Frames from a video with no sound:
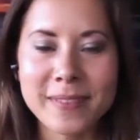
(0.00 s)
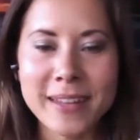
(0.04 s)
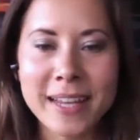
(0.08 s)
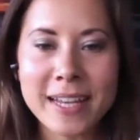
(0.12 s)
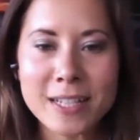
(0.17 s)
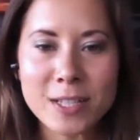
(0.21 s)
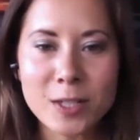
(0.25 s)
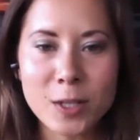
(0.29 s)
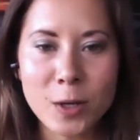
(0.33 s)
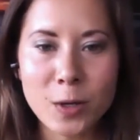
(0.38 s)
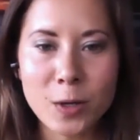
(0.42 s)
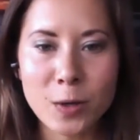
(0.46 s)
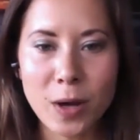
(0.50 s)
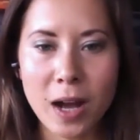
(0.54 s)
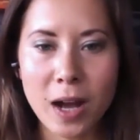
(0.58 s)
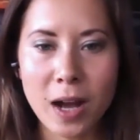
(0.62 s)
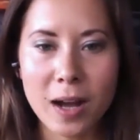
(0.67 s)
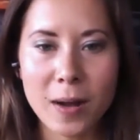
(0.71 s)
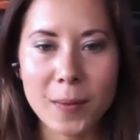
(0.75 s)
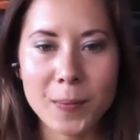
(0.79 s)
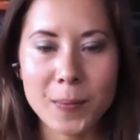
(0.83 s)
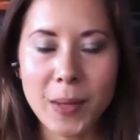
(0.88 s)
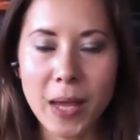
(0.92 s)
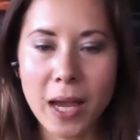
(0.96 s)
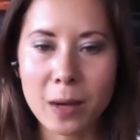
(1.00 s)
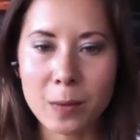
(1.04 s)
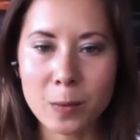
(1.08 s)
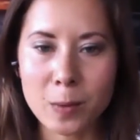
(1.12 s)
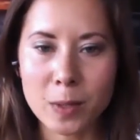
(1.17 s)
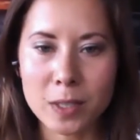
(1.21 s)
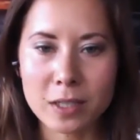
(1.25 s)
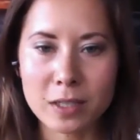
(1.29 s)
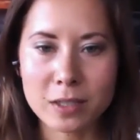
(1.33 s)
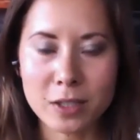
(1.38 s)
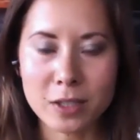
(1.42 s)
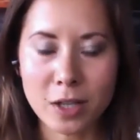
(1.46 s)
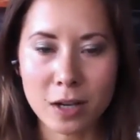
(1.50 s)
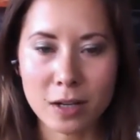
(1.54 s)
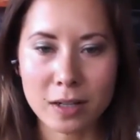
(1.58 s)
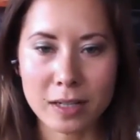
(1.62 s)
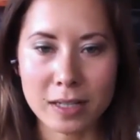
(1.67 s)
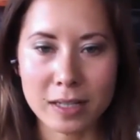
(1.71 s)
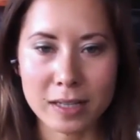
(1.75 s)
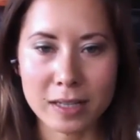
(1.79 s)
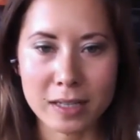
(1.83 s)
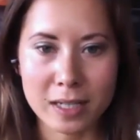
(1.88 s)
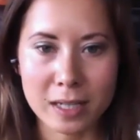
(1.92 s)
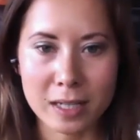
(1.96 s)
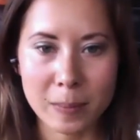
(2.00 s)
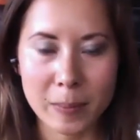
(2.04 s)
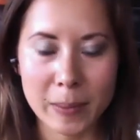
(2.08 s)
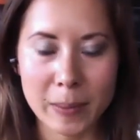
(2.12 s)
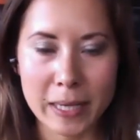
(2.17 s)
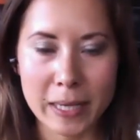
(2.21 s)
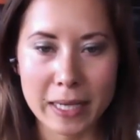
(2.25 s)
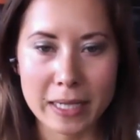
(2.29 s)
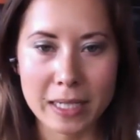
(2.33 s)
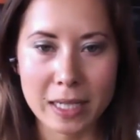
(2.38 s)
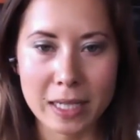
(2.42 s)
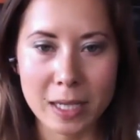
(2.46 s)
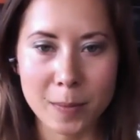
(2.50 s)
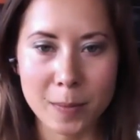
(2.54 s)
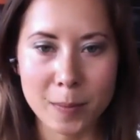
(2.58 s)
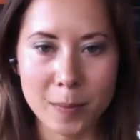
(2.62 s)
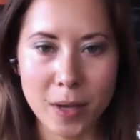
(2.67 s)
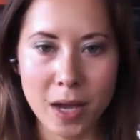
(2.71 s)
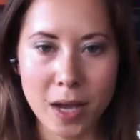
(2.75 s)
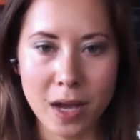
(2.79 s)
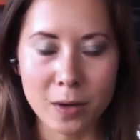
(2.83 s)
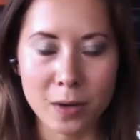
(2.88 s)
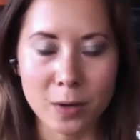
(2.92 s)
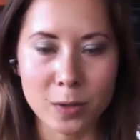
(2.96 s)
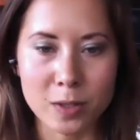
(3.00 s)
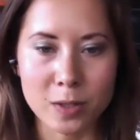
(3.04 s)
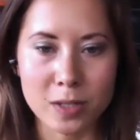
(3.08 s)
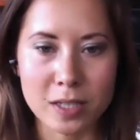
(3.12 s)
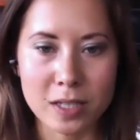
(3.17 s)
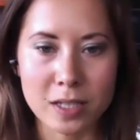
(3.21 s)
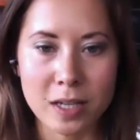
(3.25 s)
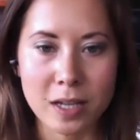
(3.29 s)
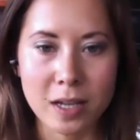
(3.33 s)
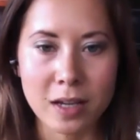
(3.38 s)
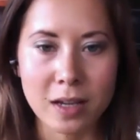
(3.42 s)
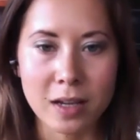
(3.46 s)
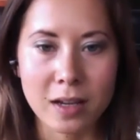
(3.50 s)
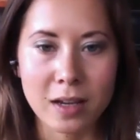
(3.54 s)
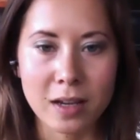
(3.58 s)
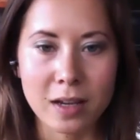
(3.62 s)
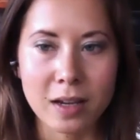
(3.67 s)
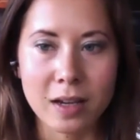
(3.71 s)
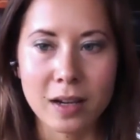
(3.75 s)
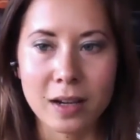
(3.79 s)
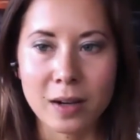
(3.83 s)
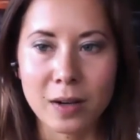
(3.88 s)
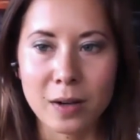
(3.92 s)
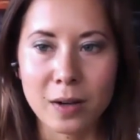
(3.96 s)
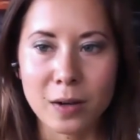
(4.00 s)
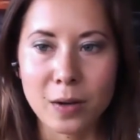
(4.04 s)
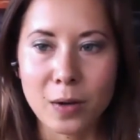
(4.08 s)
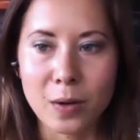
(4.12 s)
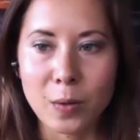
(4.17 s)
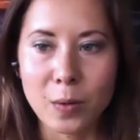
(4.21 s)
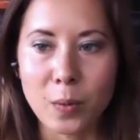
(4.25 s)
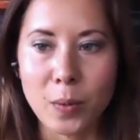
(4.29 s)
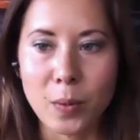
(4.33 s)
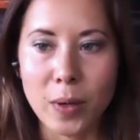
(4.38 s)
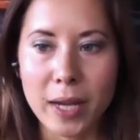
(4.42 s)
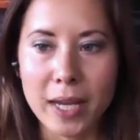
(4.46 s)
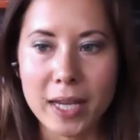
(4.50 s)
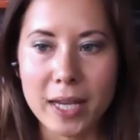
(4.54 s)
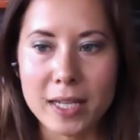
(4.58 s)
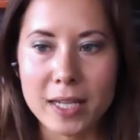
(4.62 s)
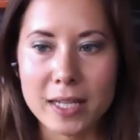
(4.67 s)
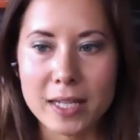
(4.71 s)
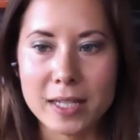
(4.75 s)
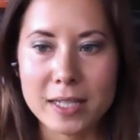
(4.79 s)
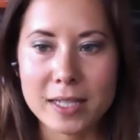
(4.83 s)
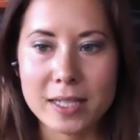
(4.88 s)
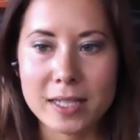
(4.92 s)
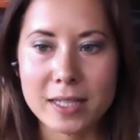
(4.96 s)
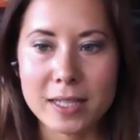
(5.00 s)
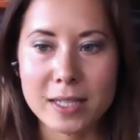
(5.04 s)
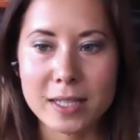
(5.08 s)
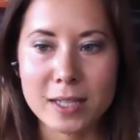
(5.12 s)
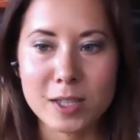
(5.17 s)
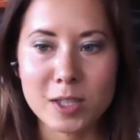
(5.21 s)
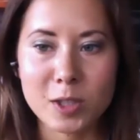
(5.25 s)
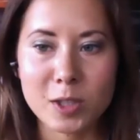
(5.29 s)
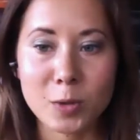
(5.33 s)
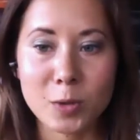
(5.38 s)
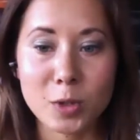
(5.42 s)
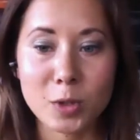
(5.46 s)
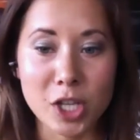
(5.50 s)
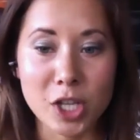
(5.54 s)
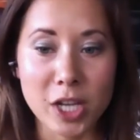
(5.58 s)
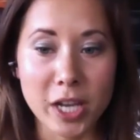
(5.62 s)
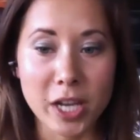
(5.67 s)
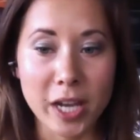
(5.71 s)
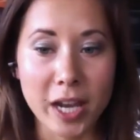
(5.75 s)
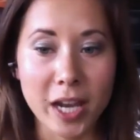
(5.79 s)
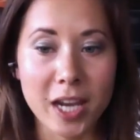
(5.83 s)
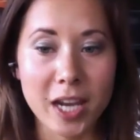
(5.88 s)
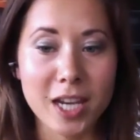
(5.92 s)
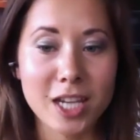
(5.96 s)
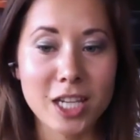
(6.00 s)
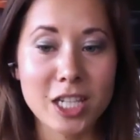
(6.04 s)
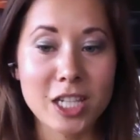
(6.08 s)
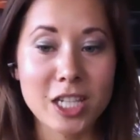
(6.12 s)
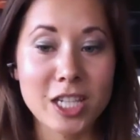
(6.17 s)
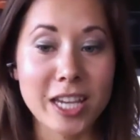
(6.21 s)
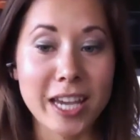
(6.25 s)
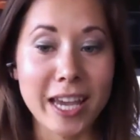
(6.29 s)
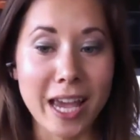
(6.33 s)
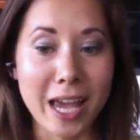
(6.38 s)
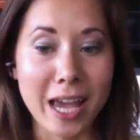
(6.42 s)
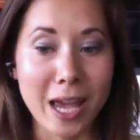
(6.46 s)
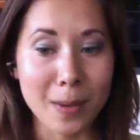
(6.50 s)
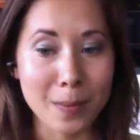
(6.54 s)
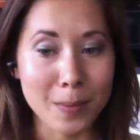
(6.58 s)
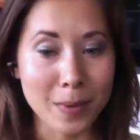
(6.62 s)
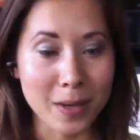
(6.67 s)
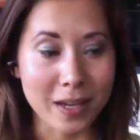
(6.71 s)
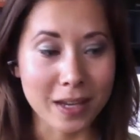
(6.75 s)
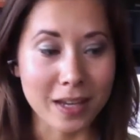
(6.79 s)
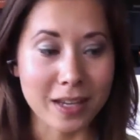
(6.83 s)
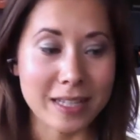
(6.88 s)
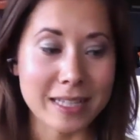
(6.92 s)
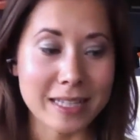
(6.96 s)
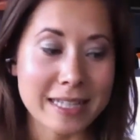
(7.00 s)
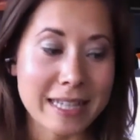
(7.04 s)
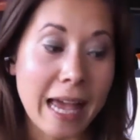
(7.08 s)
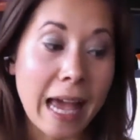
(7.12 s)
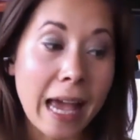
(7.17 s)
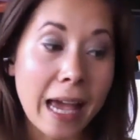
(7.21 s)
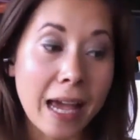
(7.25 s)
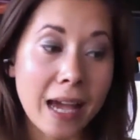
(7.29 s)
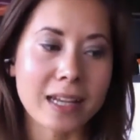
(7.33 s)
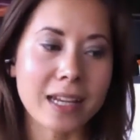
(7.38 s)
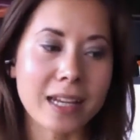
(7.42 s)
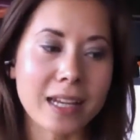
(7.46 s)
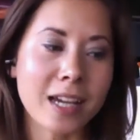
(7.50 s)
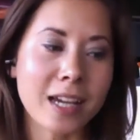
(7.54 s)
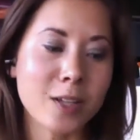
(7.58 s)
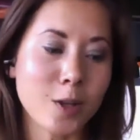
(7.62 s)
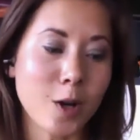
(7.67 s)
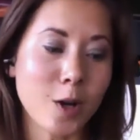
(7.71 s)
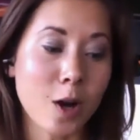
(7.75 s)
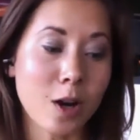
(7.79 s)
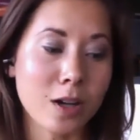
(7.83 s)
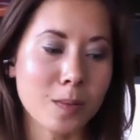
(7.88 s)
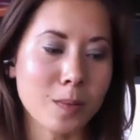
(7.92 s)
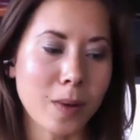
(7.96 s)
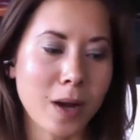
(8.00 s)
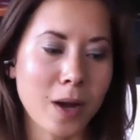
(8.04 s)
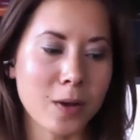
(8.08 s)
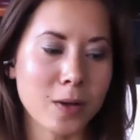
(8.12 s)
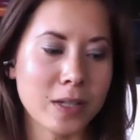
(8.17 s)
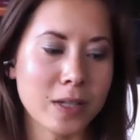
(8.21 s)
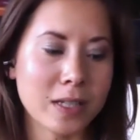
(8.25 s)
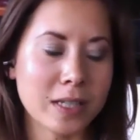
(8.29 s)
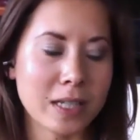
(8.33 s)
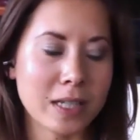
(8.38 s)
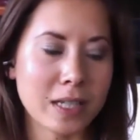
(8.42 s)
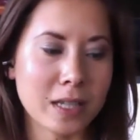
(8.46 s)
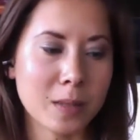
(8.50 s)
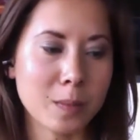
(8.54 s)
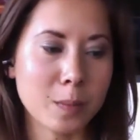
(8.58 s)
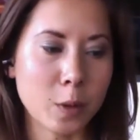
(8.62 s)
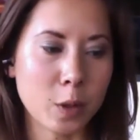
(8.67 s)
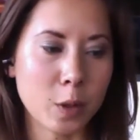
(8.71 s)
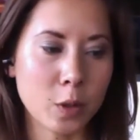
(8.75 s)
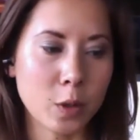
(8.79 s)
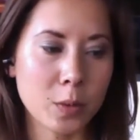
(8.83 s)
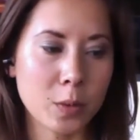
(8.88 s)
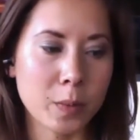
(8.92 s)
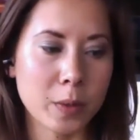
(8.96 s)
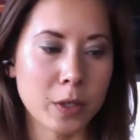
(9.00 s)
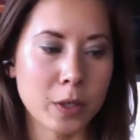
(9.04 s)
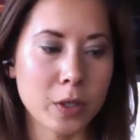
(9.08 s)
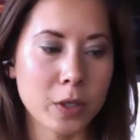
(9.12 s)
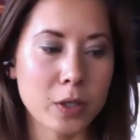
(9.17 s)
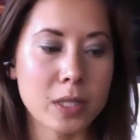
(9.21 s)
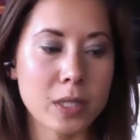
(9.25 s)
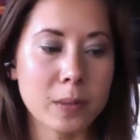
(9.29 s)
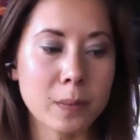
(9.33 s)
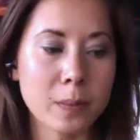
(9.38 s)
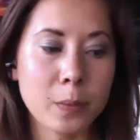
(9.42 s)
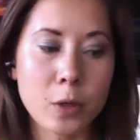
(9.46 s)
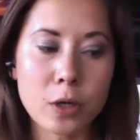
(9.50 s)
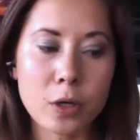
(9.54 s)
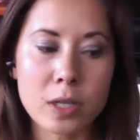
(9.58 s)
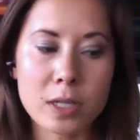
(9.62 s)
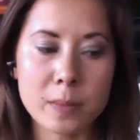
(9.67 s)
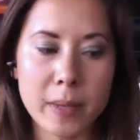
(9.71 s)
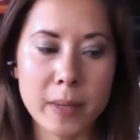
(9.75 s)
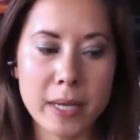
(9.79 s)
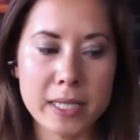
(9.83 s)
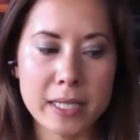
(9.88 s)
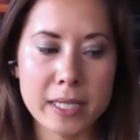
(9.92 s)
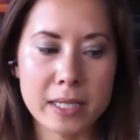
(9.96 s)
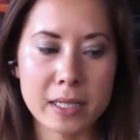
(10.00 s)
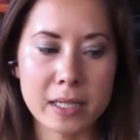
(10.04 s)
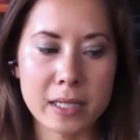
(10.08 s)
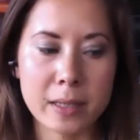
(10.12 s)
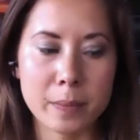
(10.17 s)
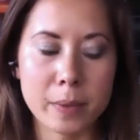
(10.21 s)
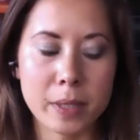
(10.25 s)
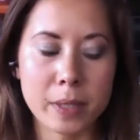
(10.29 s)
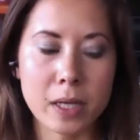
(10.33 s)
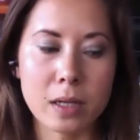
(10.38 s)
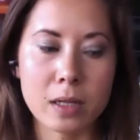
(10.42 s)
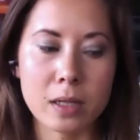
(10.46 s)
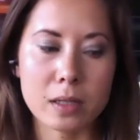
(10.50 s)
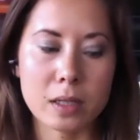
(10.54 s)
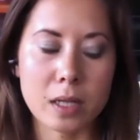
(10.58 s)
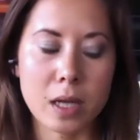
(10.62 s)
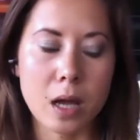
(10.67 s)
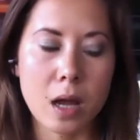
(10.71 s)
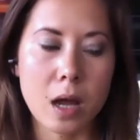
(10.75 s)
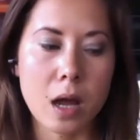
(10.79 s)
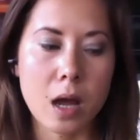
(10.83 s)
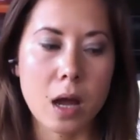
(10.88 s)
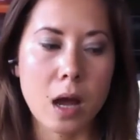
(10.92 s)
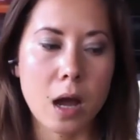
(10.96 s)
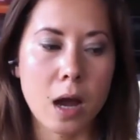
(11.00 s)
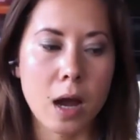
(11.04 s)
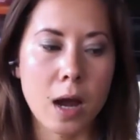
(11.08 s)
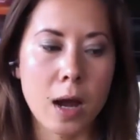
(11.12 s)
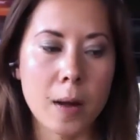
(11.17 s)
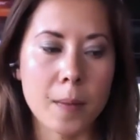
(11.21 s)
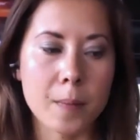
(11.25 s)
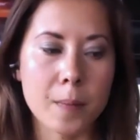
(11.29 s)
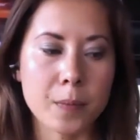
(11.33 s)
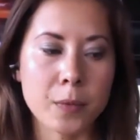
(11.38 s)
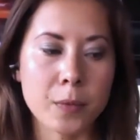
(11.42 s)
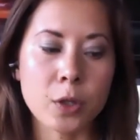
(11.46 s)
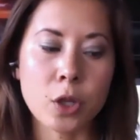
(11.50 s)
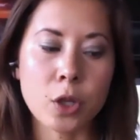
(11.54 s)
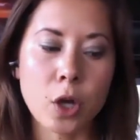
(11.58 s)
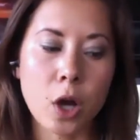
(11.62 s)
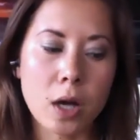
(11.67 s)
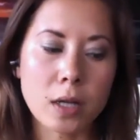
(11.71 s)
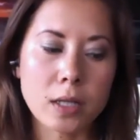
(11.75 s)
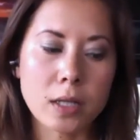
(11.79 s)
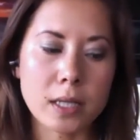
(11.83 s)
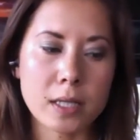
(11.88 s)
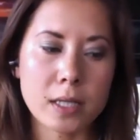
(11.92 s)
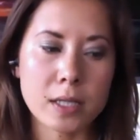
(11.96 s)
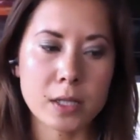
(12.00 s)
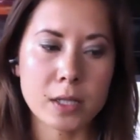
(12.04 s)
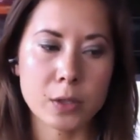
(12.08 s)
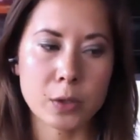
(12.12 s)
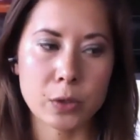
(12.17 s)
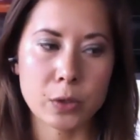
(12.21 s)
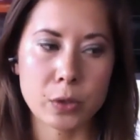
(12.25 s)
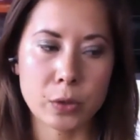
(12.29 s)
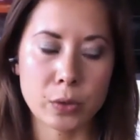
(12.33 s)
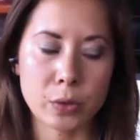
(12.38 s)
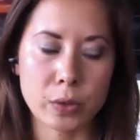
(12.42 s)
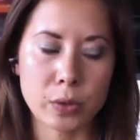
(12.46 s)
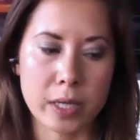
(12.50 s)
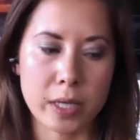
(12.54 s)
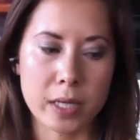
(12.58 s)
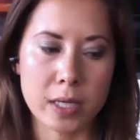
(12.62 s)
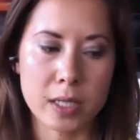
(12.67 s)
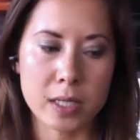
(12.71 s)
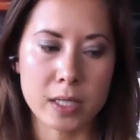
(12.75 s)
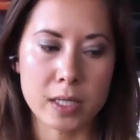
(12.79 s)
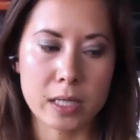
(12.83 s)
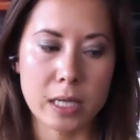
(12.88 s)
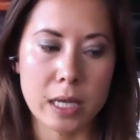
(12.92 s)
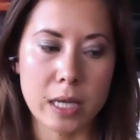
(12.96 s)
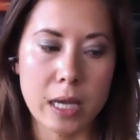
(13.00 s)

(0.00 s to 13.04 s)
So I want to talk a little bit about ways to change habits, and I talk about it in the book because the book is basically built not as a to-do list.